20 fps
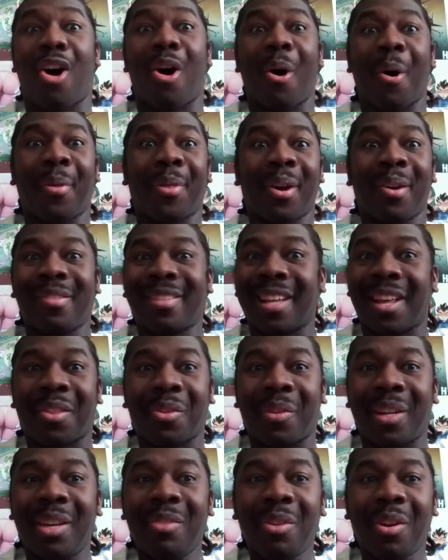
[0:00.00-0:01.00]
all those
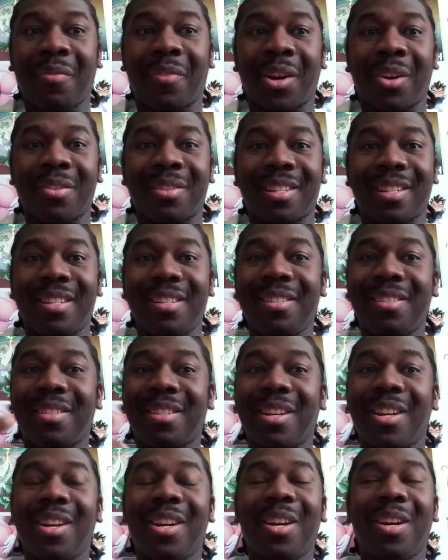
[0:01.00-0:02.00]
other universes,